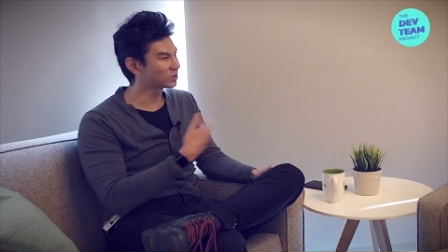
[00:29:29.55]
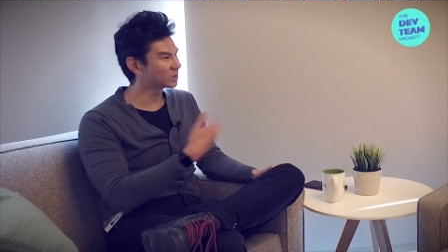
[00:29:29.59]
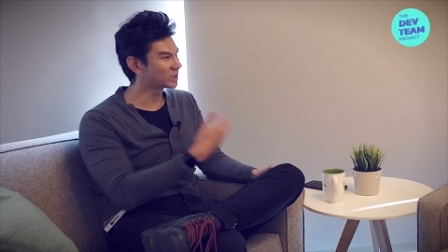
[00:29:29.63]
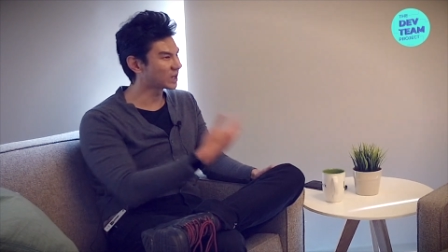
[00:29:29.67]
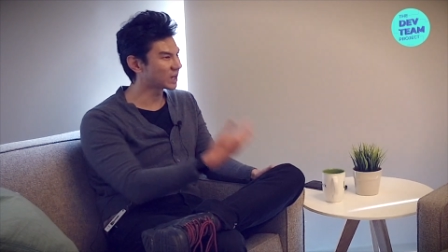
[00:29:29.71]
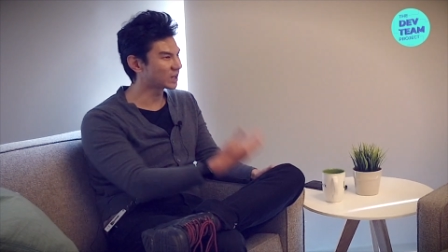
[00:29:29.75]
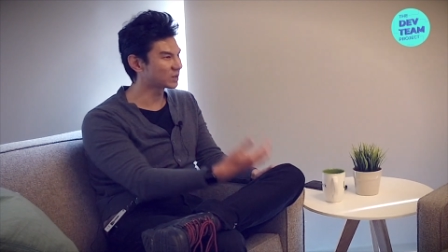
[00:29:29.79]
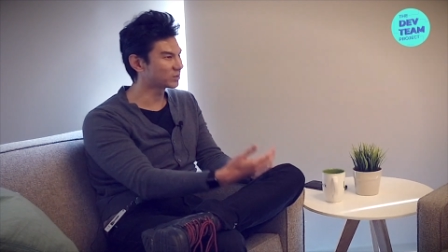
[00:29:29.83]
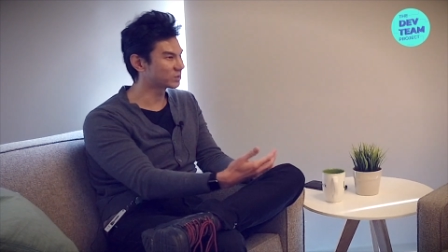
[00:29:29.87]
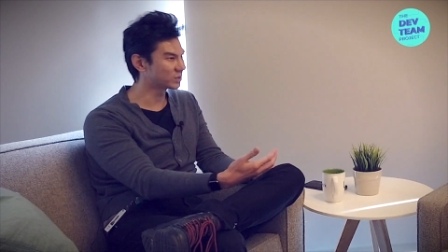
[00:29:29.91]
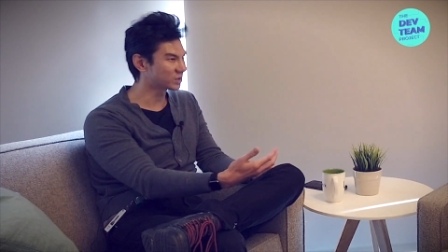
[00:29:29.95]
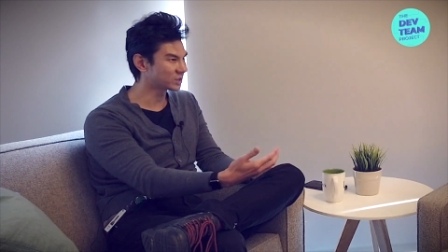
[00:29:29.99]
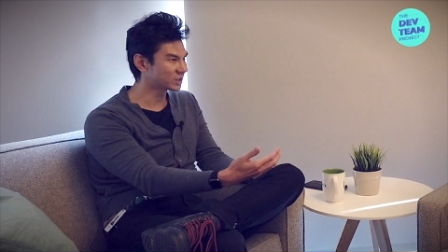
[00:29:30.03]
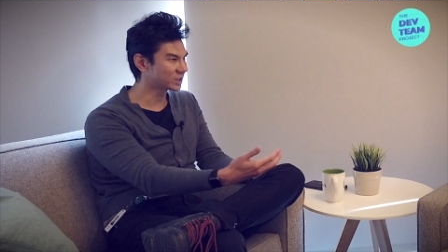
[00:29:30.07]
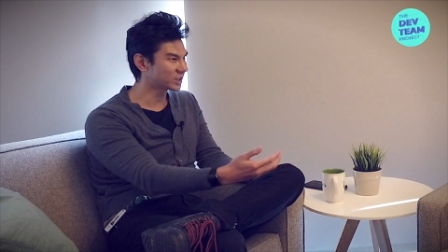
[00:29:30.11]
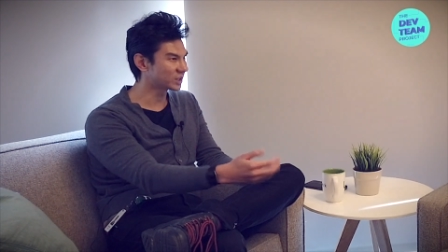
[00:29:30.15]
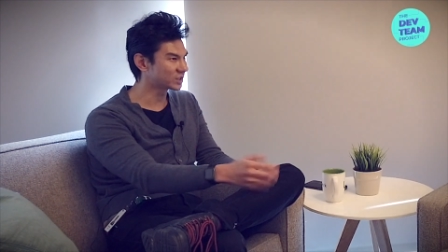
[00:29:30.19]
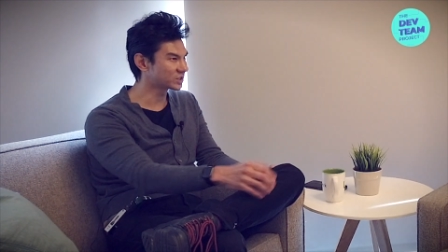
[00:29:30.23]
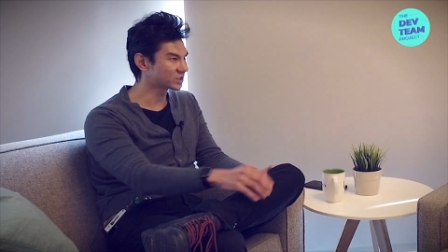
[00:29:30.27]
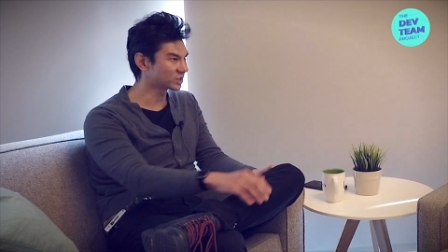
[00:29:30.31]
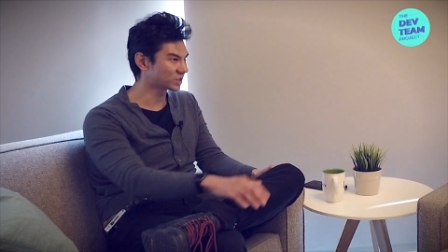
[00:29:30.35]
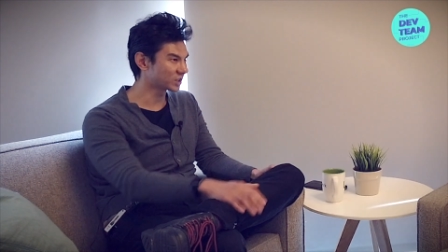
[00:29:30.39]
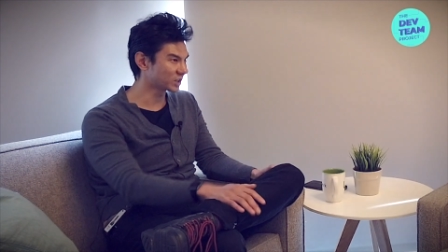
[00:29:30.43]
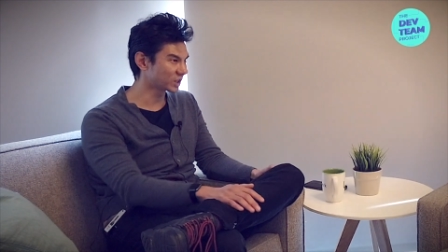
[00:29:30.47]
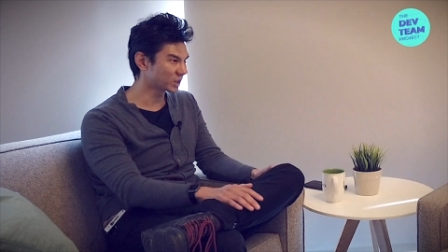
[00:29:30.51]
reliability
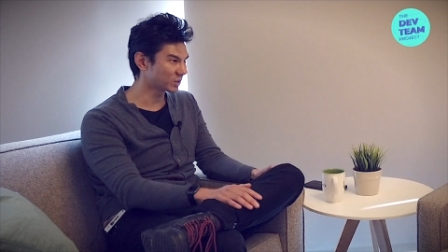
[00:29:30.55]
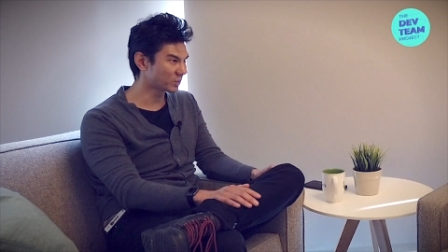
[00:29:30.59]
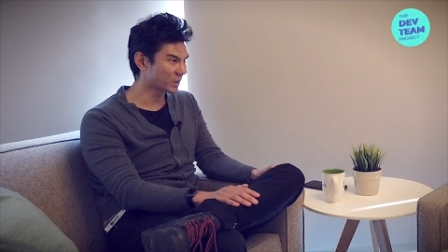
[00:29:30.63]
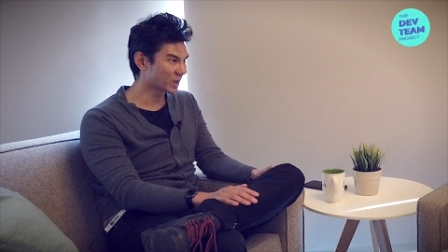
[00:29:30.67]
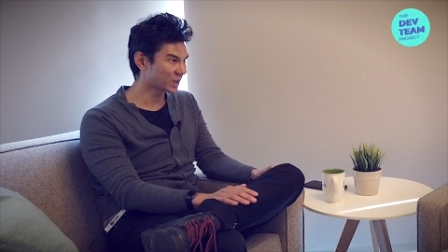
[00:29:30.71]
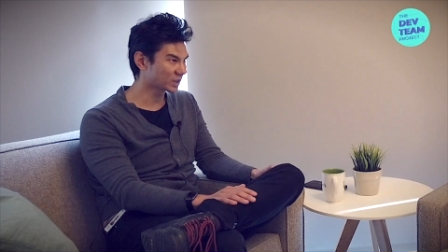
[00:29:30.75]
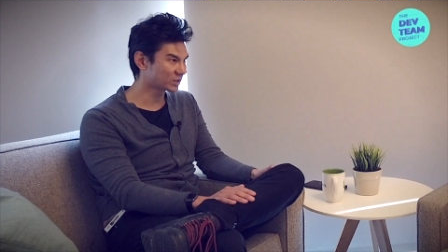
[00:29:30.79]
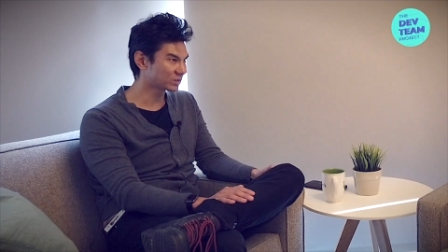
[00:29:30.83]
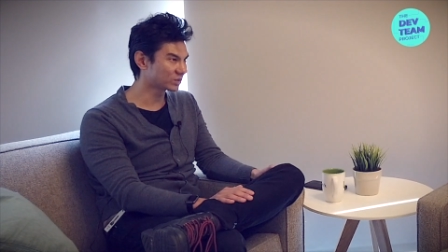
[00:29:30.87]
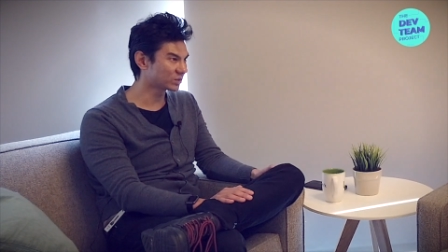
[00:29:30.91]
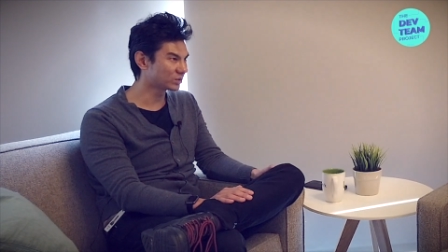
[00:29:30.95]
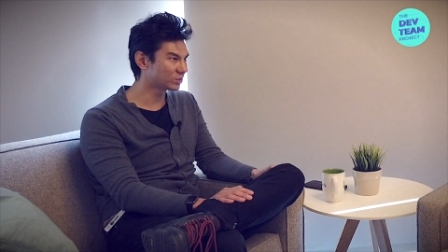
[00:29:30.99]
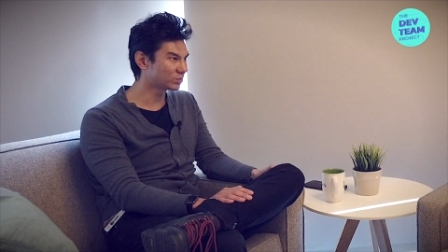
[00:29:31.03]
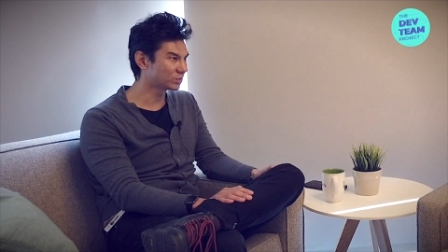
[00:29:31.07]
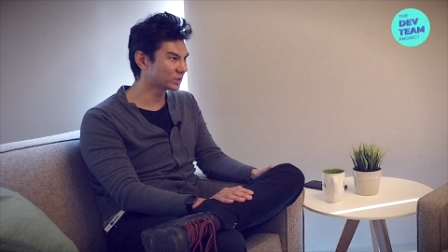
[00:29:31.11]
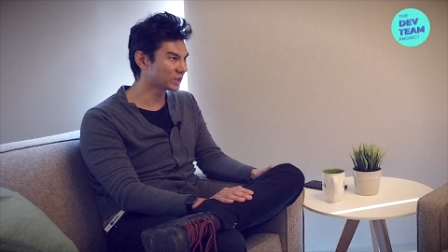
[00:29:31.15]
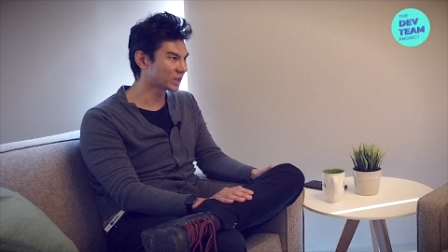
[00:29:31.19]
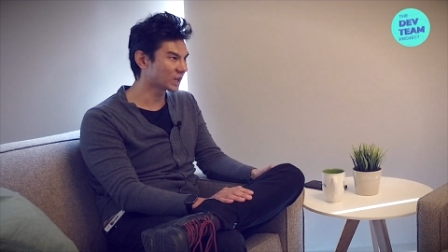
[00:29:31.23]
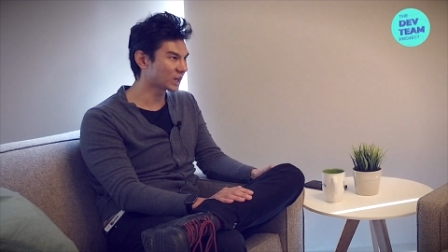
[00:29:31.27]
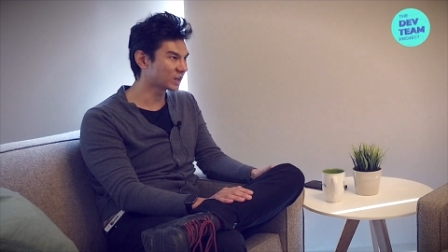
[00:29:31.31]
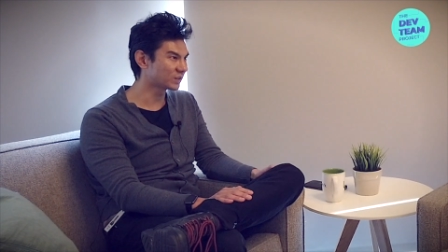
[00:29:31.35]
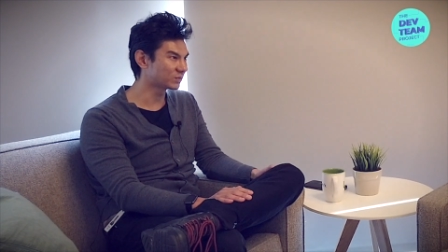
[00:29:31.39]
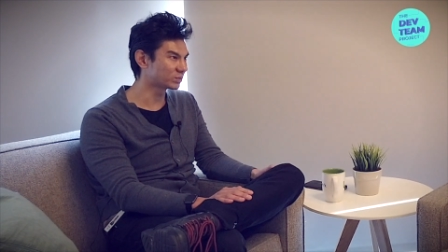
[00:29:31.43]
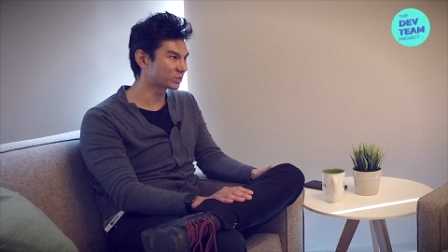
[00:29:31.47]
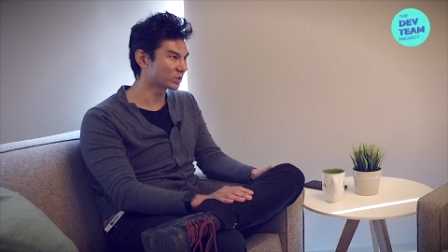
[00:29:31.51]
engineering manual, we
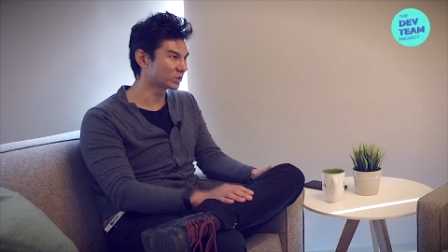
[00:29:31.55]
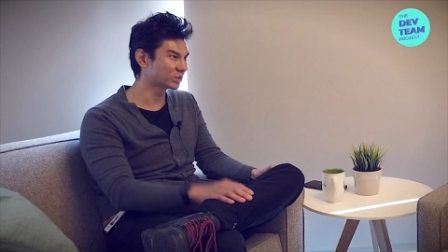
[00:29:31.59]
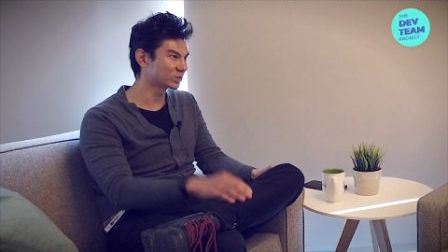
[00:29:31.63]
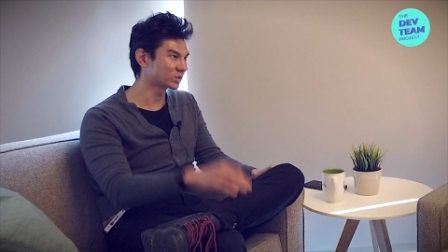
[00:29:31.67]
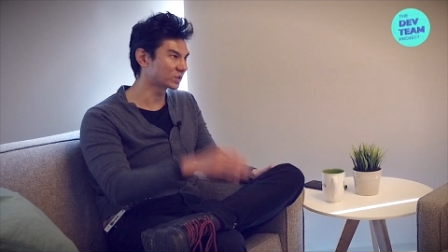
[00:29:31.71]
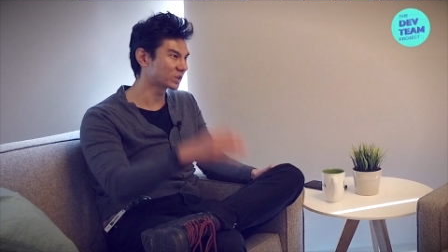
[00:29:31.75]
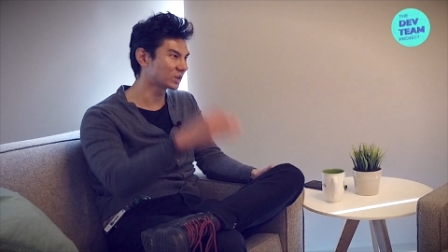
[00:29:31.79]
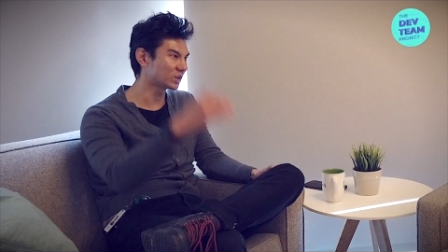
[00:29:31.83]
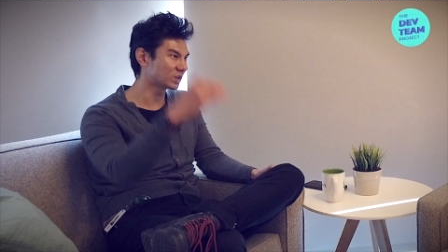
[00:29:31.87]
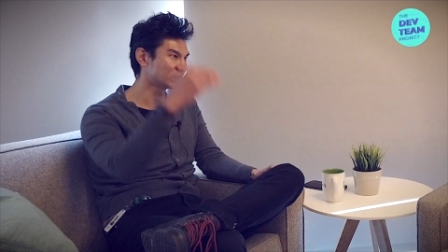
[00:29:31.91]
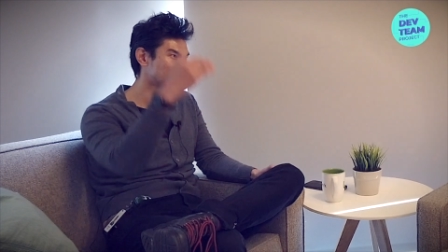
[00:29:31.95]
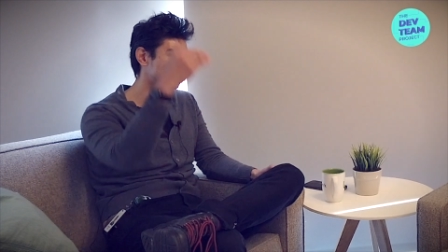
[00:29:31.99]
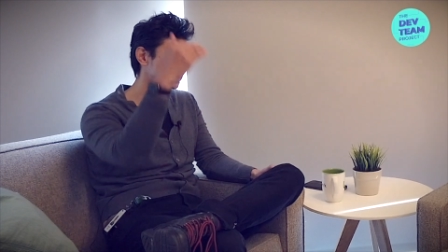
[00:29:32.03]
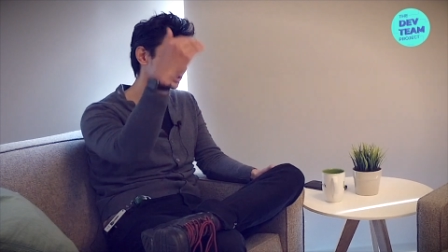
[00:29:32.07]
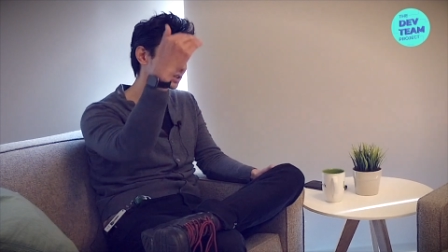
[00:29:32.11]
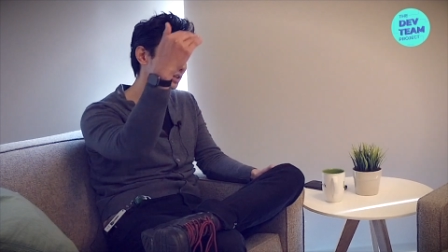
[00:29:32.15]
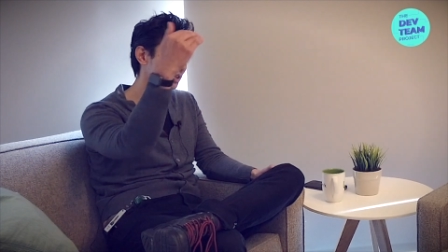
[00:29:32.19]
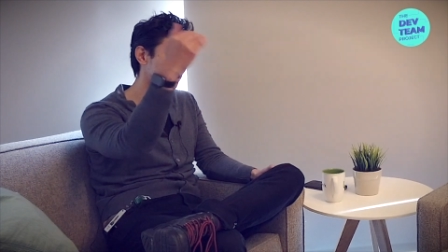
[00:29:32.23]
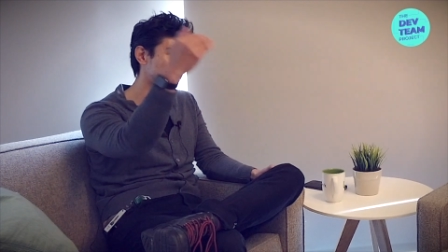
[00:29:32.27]
have protocols